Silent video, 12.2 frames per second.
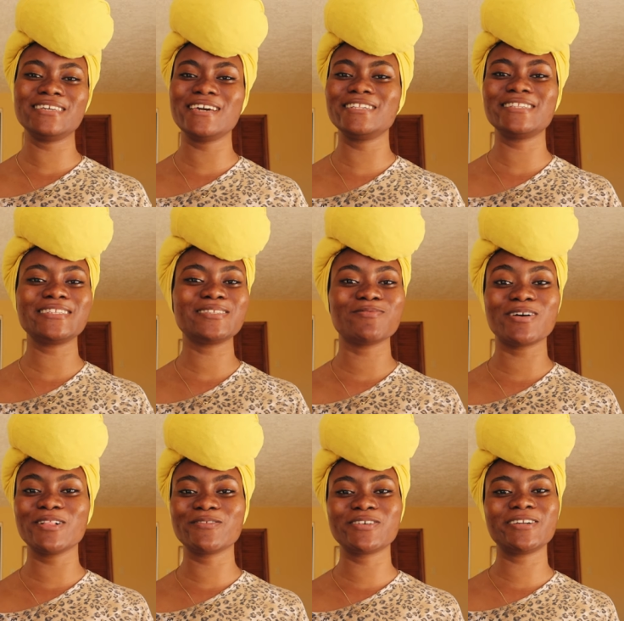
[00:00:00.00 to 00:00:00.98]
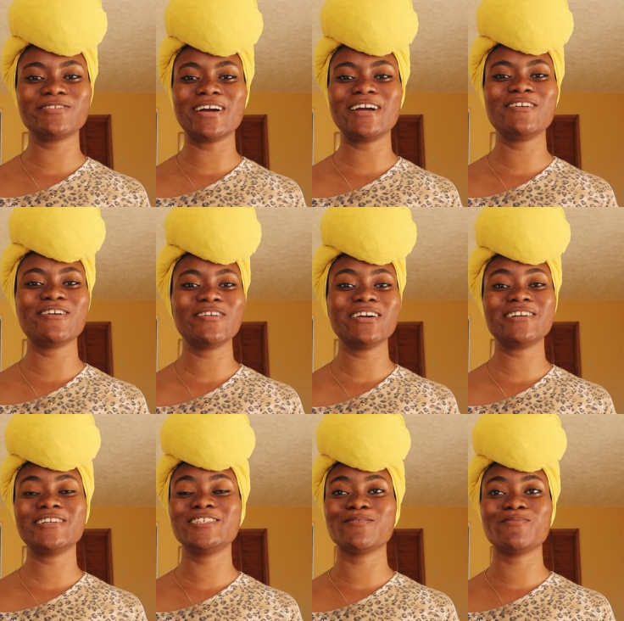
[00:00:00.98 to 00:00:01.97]
is a small world right now. Here
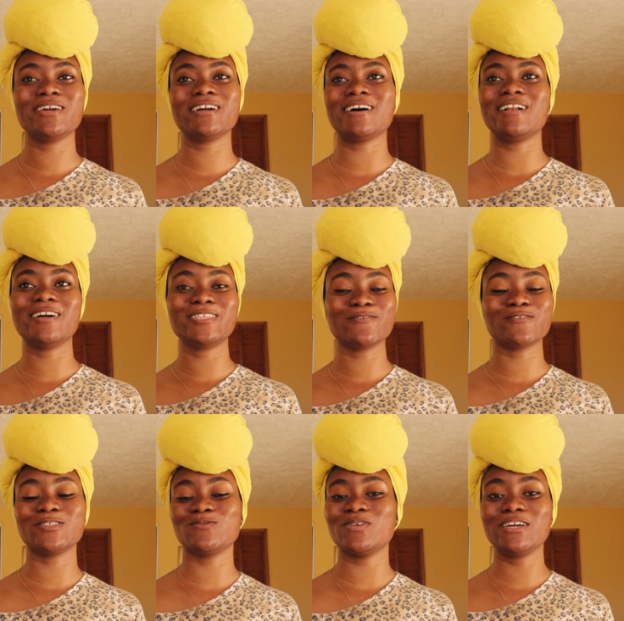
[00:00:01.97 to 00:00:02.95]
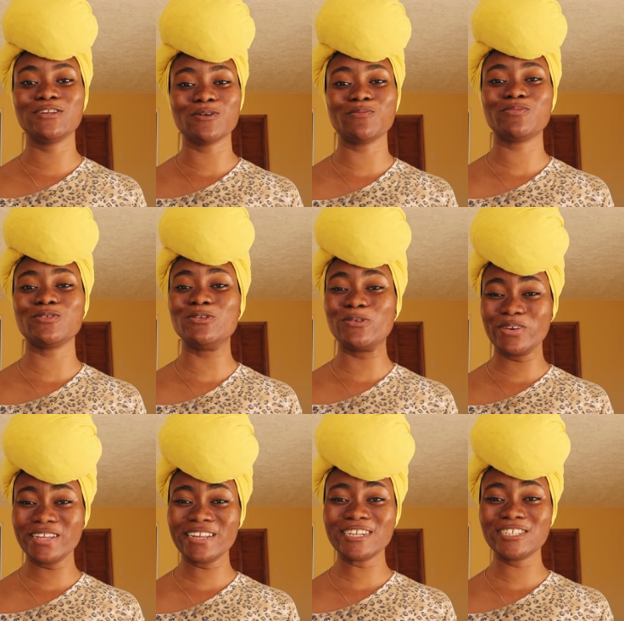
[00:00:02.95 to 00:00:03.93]
in Jamaica, a lot of us, we end up
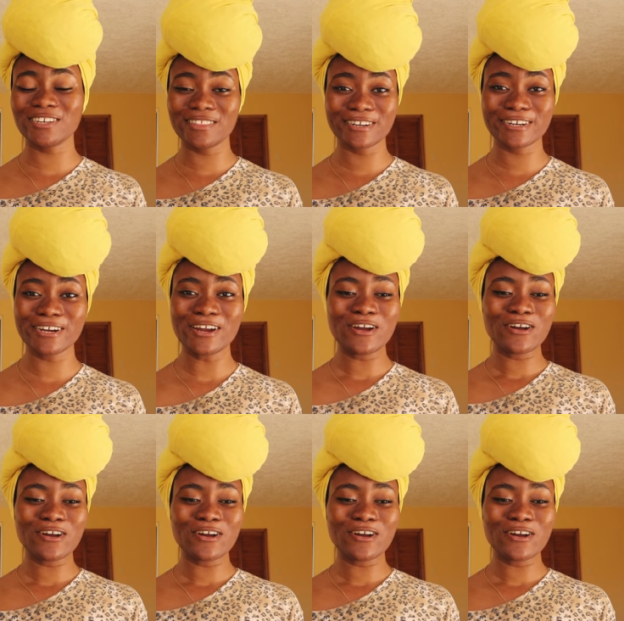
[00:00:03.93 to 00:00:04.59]
knowing each other